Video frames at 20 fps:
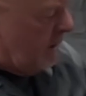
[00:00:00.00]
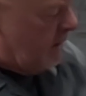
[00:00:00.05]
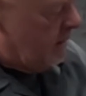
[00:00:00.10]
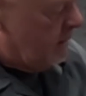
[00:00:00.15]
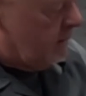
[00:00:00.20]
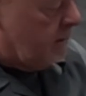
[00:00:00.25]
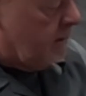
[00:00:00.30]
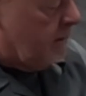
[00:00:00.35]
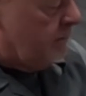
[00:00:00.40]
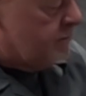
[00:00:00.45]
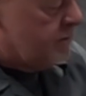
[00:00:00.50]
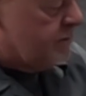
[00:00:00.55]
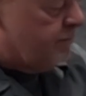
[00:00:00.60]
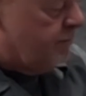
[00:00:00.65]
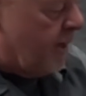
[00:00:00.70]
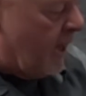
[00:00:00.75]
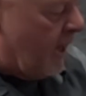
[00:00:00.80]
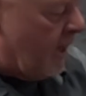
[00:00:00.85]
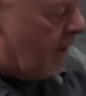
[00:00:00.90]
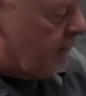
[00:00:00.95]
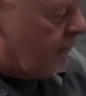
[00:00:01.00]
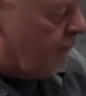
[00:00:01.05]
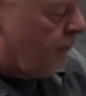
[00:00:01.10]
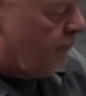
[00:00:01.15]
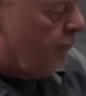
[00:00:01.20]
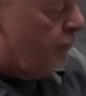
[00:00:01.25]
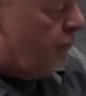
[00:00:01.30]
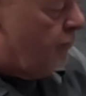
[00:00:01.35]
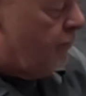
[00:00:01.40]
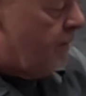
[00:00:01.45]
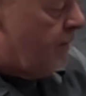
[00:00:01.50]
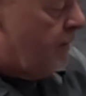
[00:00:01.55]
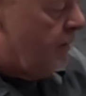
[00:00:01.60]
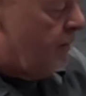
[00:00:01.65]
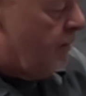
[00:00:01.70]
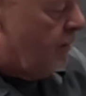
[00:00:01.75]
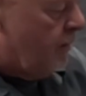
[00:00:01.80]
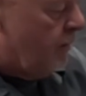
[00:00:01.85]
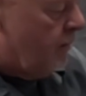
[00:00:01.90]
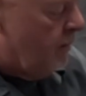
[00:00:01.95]
and comes back through
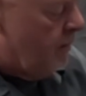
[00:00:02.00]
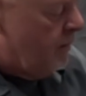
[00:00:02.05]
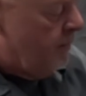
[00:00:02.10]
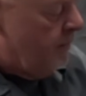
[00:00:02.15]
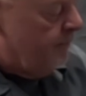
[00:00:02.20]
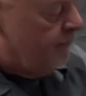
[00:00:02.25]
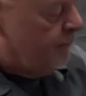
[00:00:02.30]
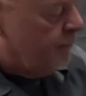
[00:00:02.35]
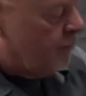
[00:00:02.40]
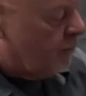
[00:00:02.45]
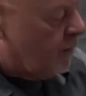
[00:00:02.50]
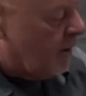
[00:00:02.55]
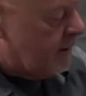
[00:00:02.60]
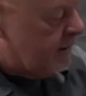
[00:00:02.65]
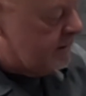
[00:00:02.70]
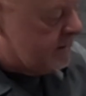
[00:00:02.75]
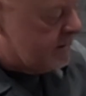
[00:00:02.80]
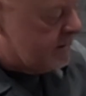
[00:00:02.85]
here. The right